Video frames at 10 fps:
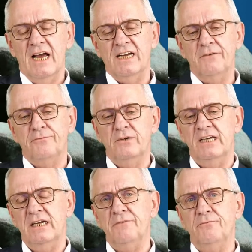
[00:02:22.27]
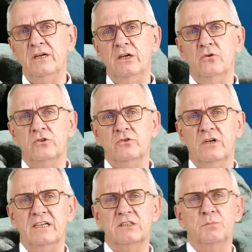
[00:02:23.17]
And if we look to
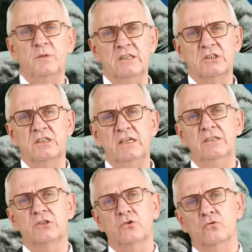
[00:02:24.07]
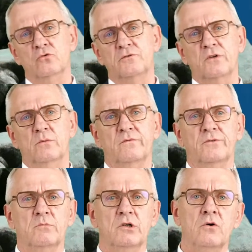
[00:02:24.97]
high-speed steel tools
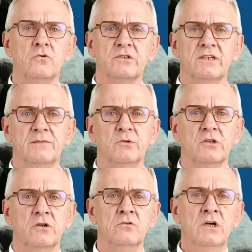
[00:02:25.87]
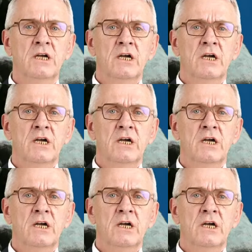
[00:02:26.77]
from a long time ago,